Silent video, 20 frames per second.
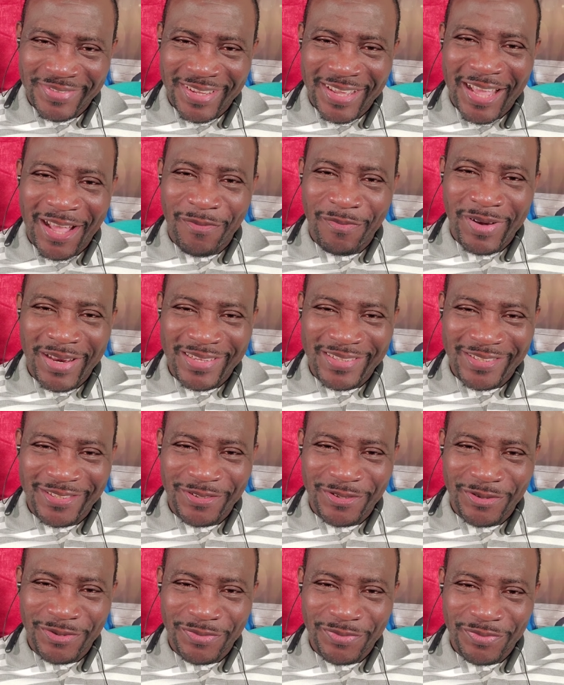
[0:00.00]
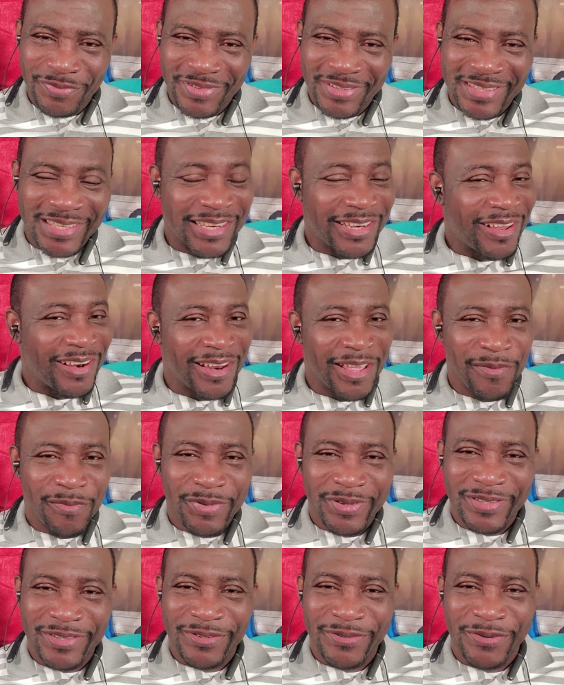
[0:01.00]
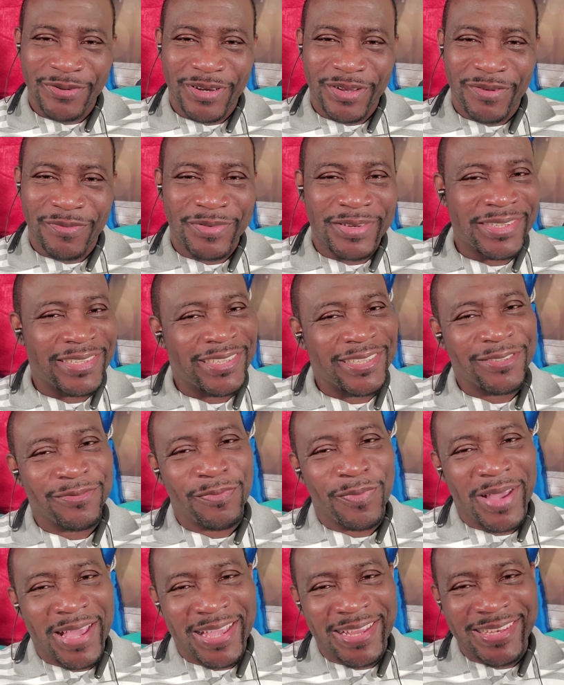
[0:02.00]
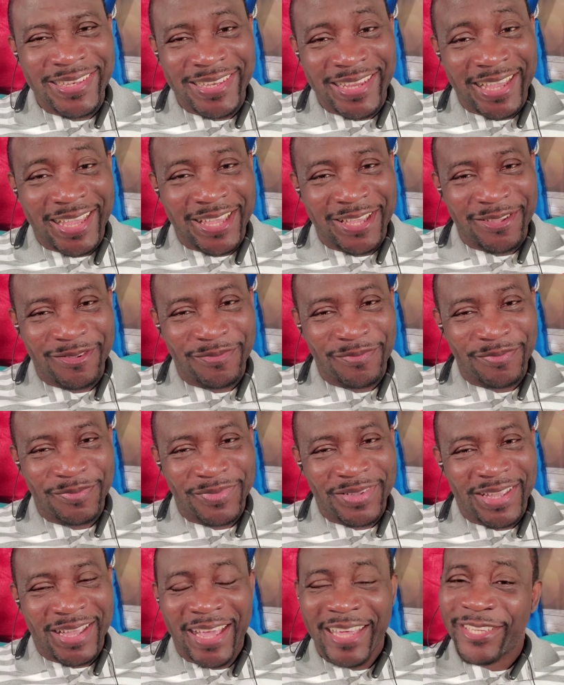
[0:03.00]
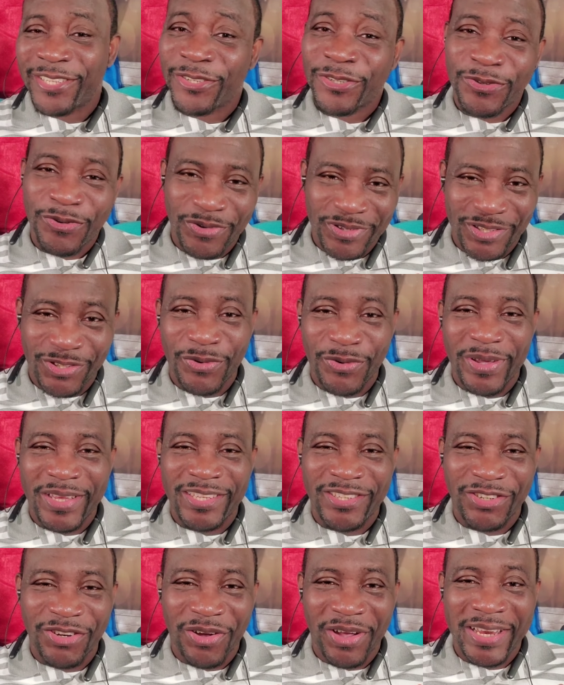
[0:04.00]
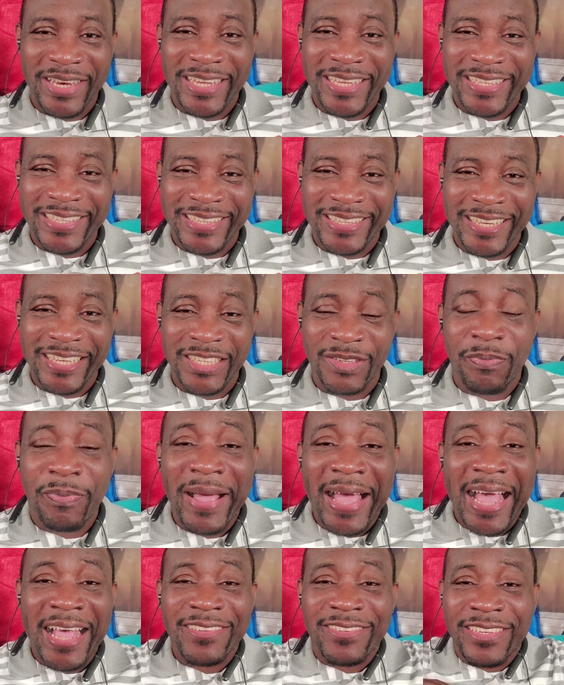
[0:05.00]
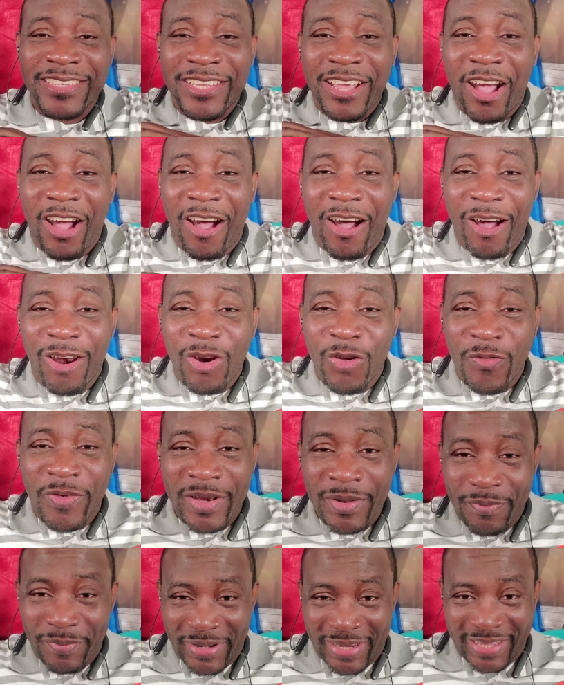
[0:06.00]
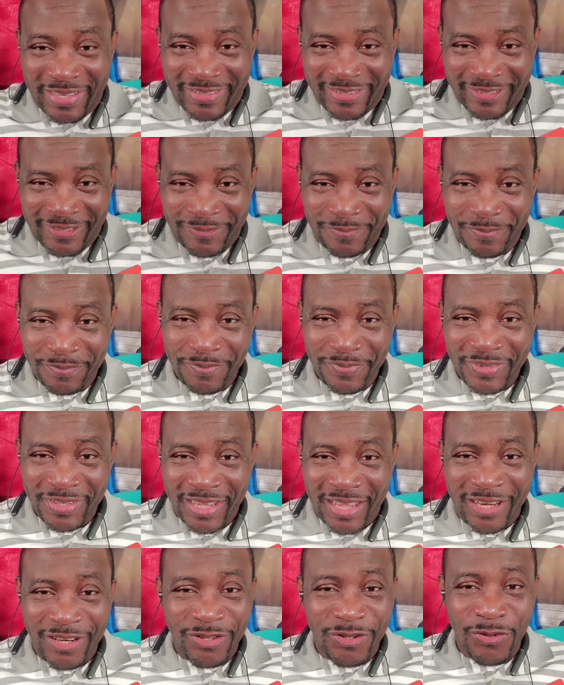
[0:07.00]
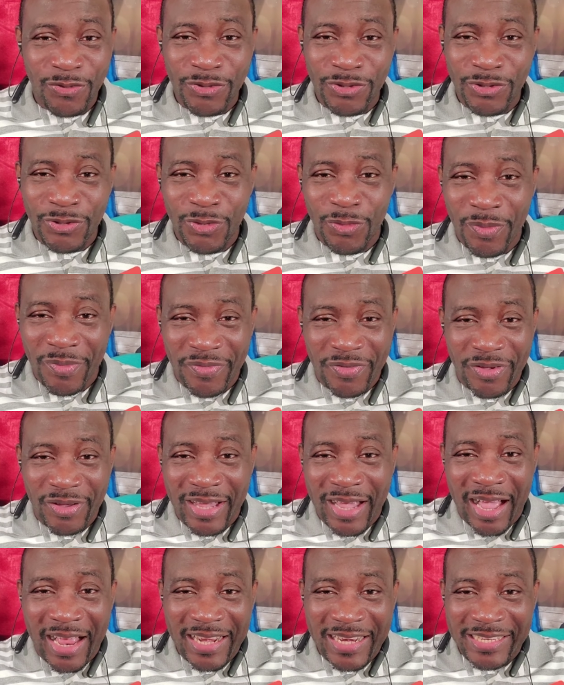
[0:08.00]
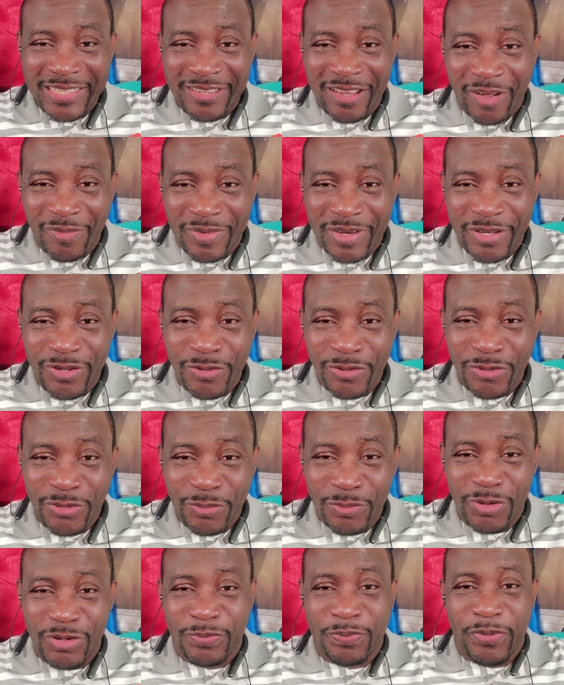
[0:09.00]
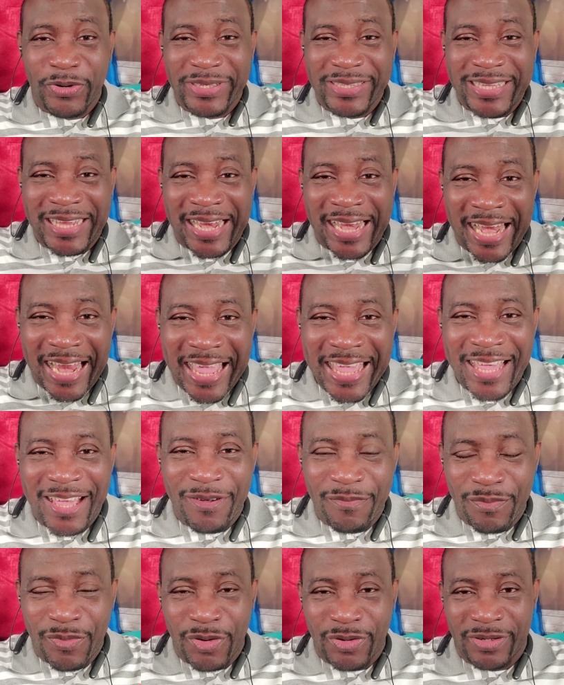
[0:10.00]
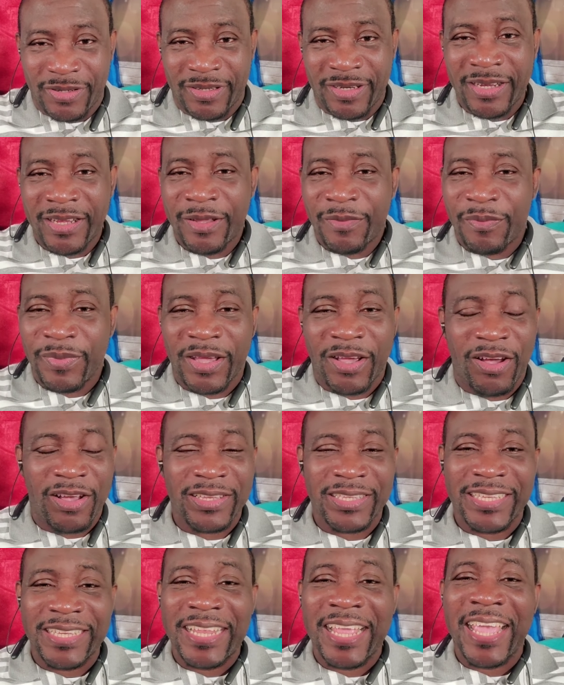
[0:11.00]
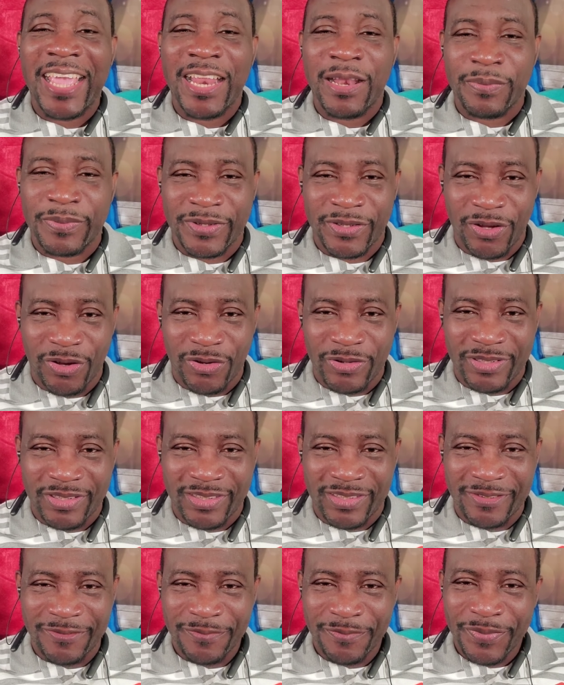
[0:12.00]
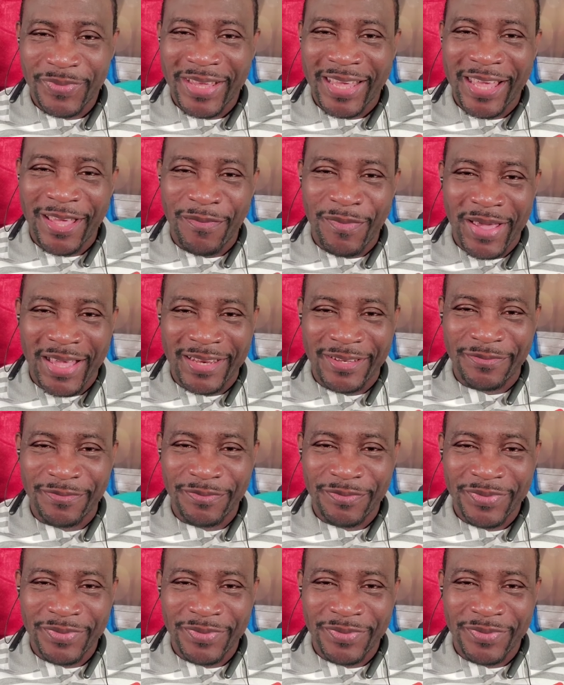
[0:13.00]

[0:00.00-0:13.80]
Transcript: God bless you. It's another episode of This Is My Day. I trust you enjoy these things. Pass it all over the place. And YouTube, if you got this after YouTube, just press the like button because it helps us. Amen.